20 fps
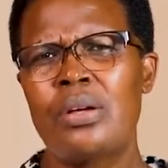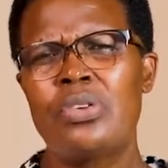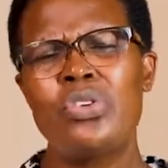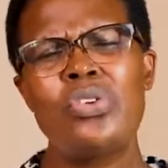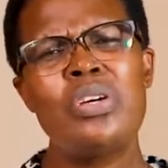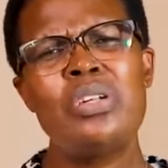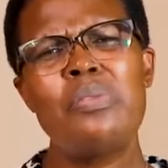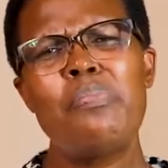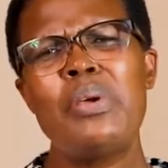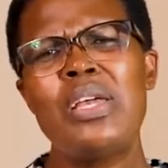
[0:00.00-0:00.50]

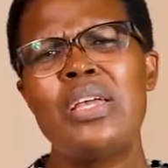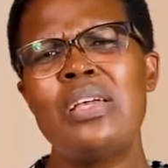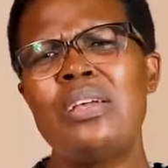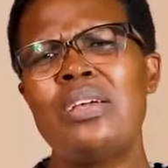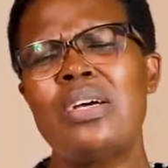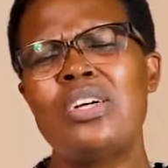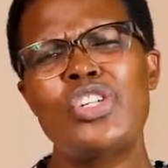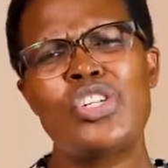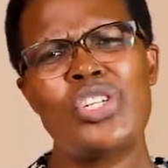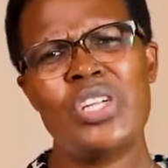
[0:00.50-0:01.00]
Don't be
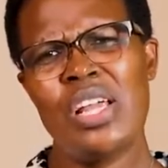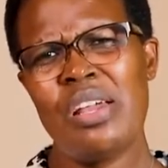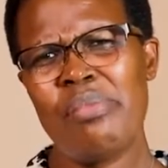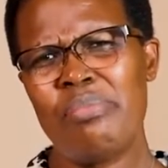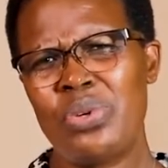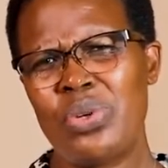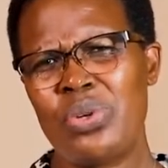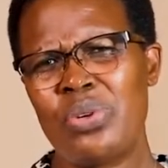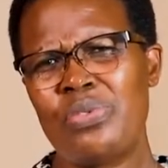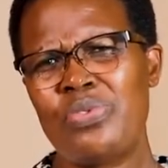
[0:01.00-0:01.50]

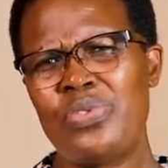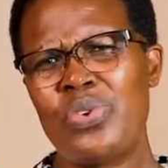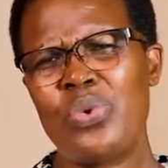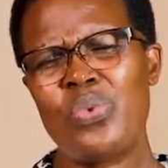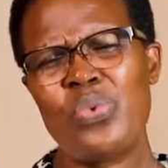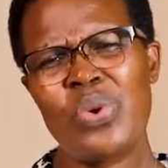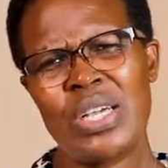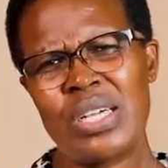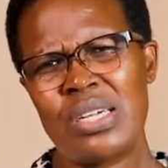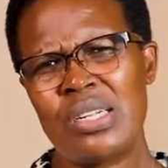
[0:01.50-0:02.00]
ashamed of your
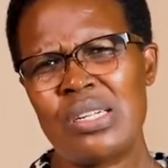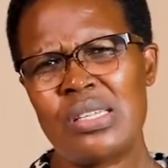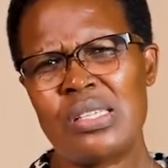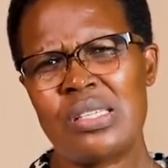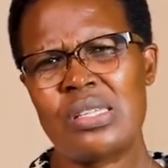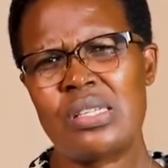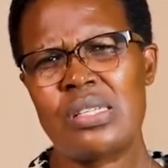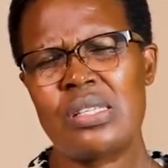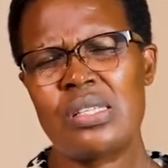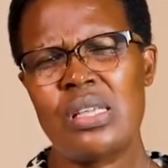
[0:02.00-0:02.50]

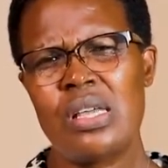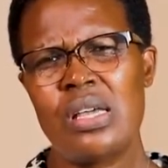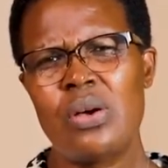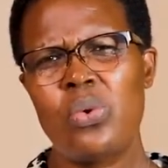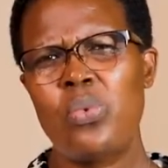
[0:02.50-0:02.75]
weaknesses.